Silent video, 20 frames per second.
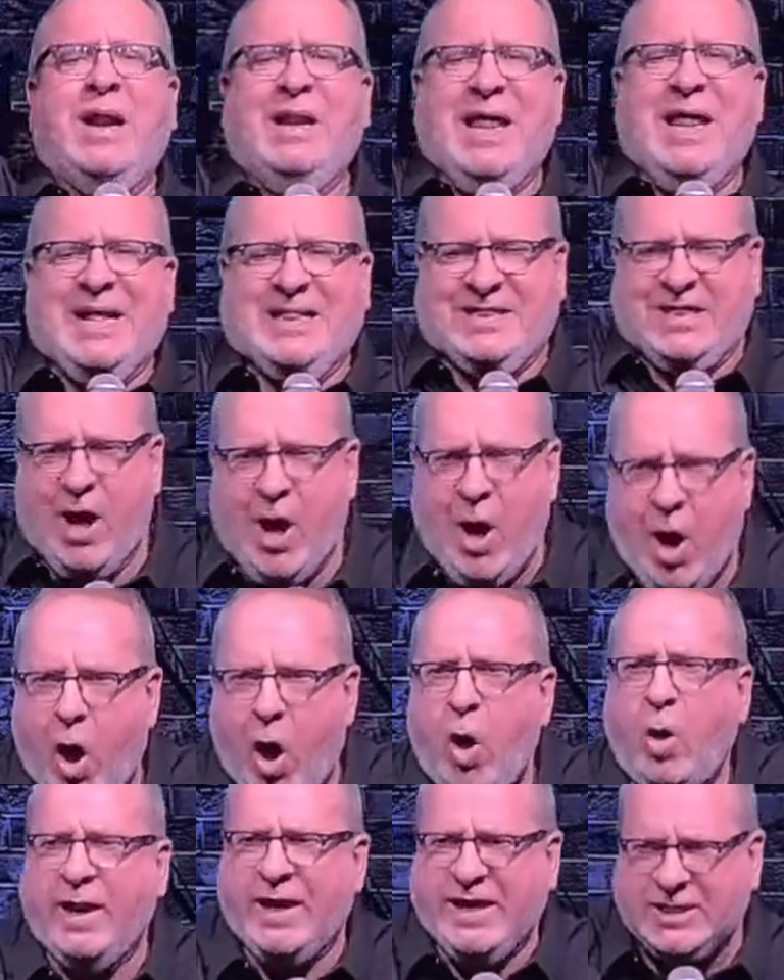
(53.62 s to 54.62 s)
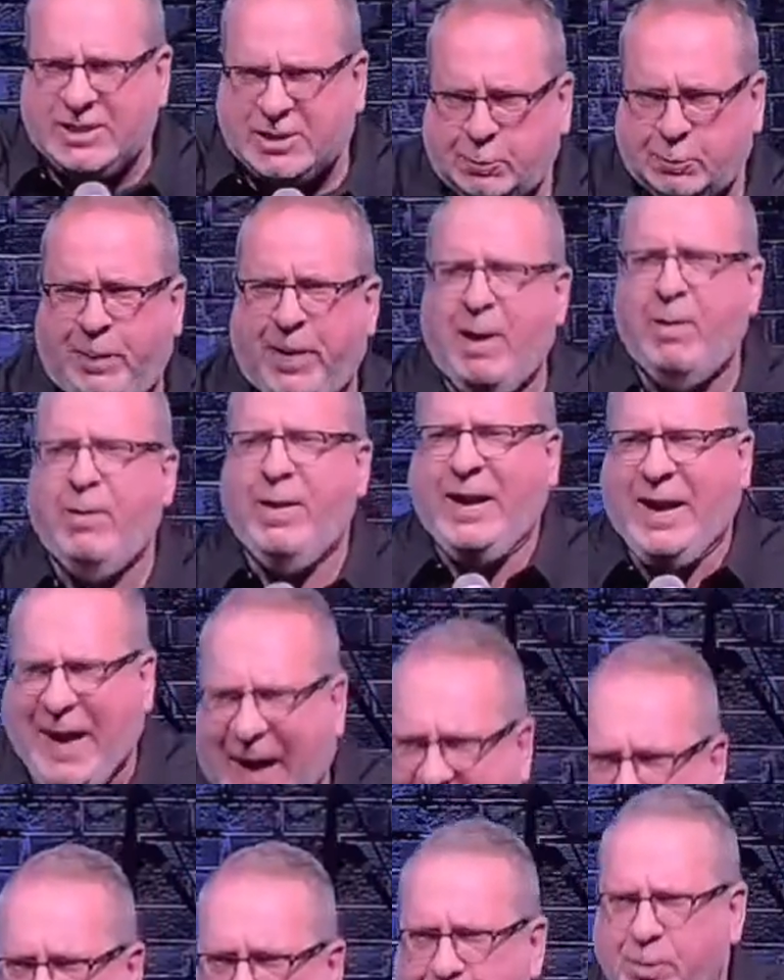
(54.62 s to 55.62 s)
let the Holy Spirit
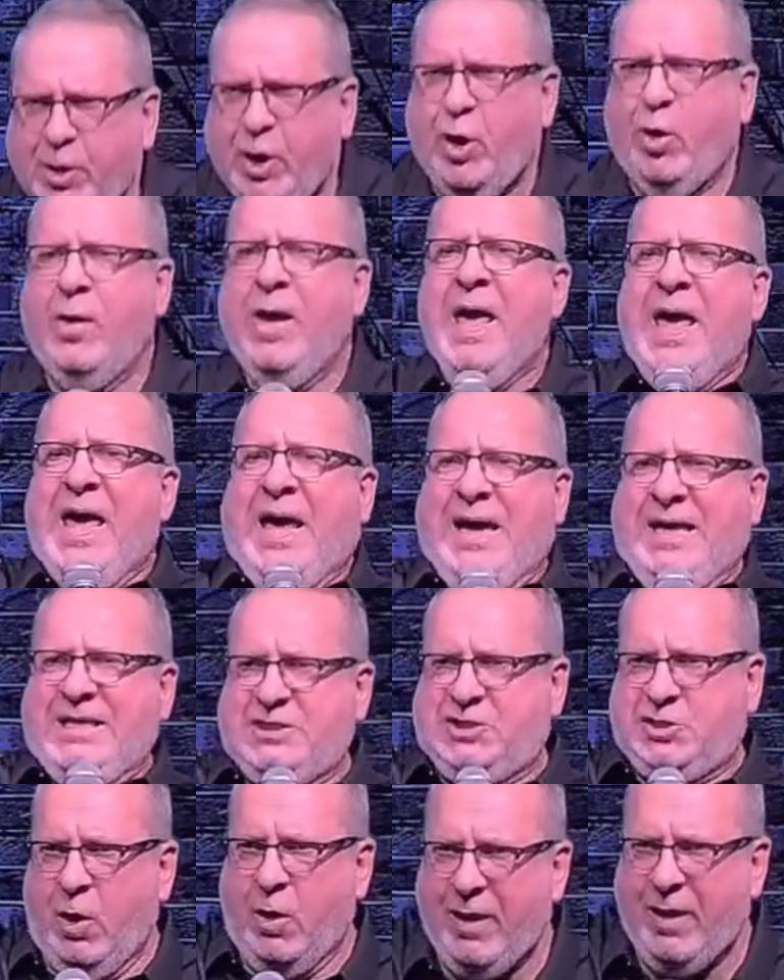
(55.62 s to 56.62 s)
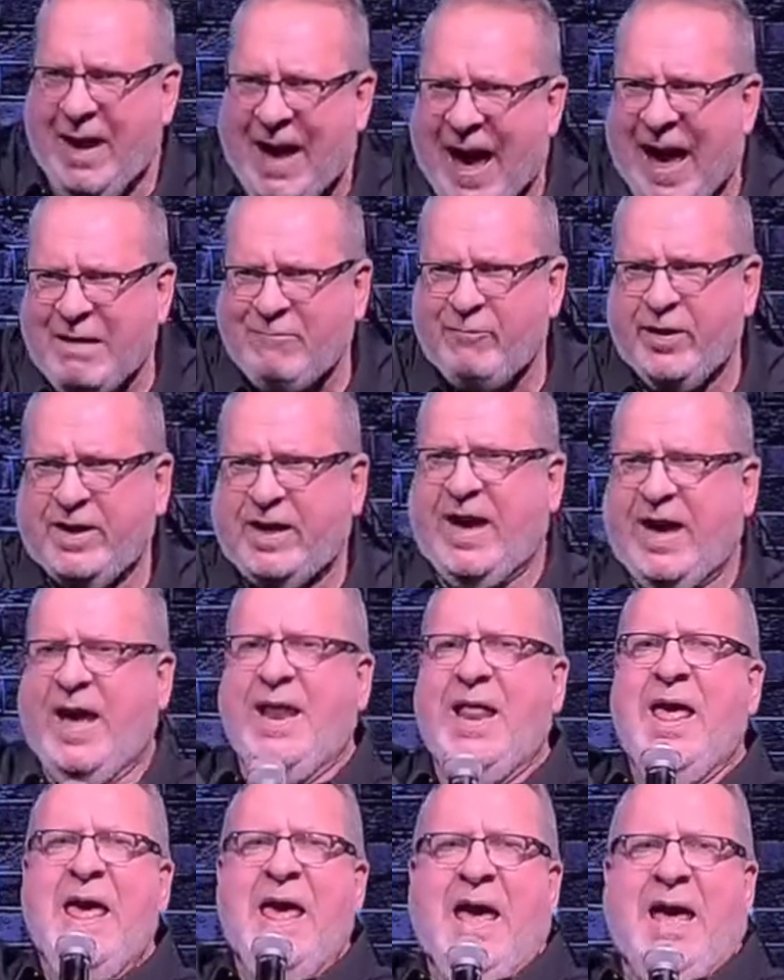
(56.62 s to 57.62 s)
help you. He's your
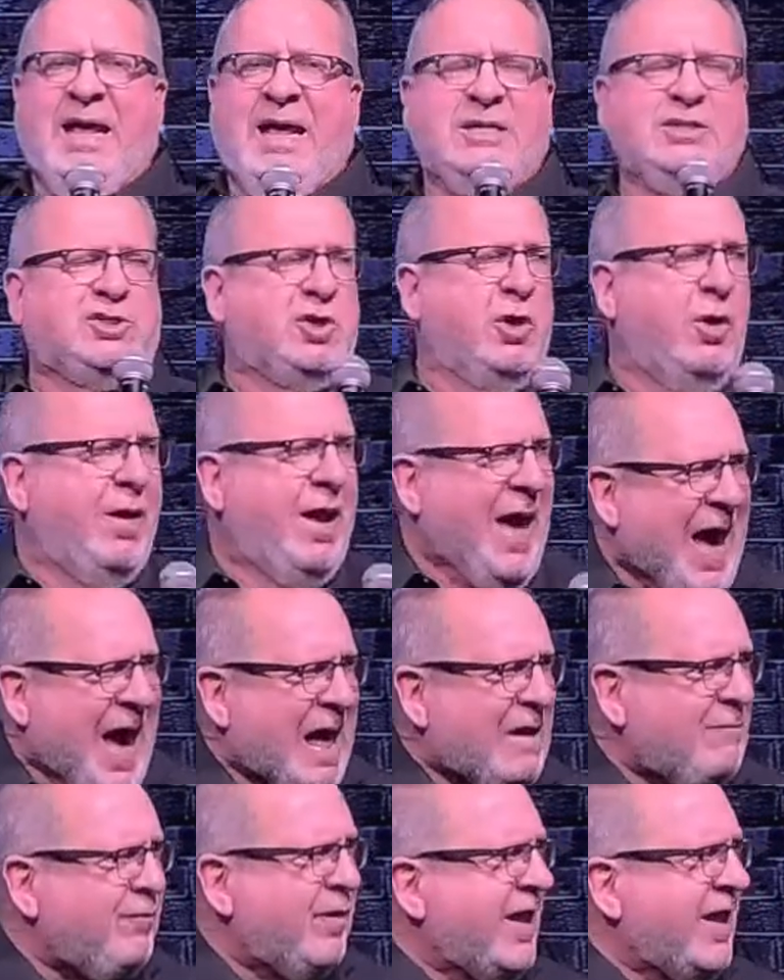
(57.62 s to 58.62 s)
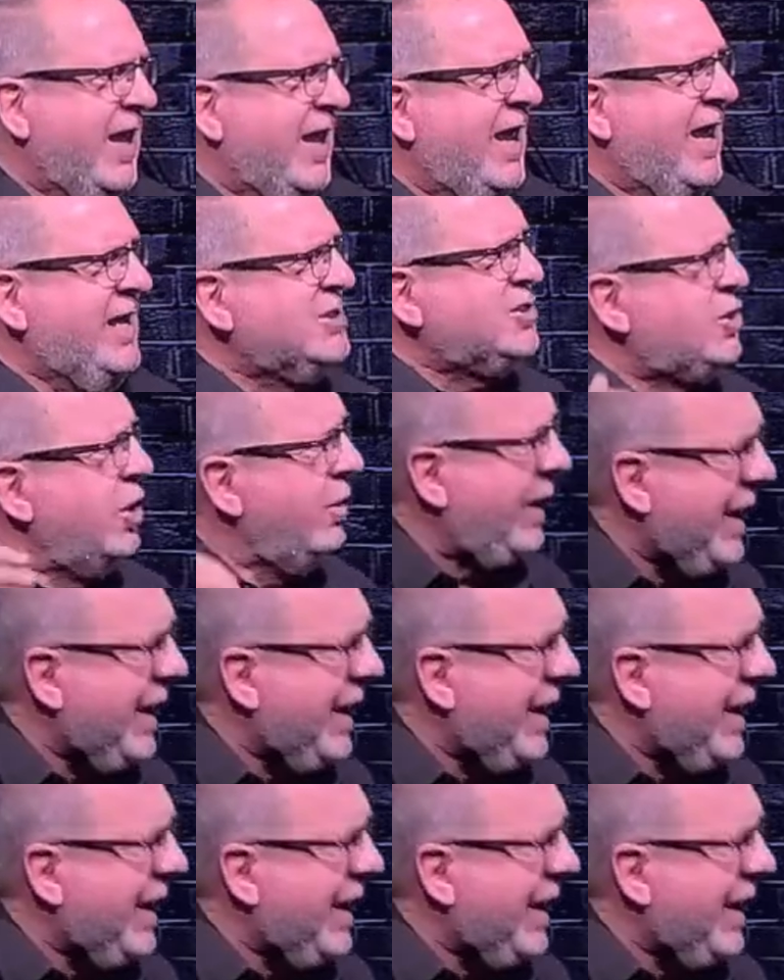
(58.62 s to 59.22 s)
advocate. He's your advocate. He's your